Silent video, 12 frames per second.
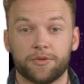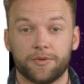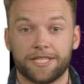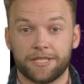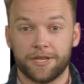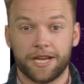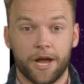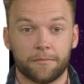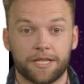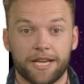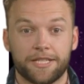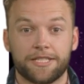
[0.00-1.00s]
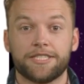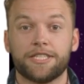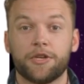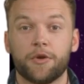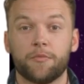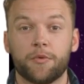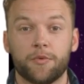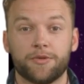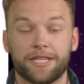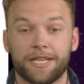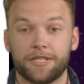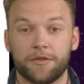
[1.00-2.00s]
recently updated the sudo rules
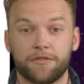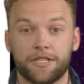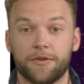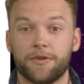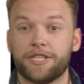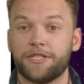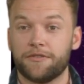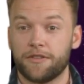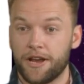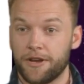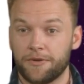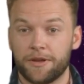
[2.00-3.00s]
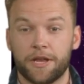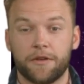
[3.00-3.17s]
in the configuration file,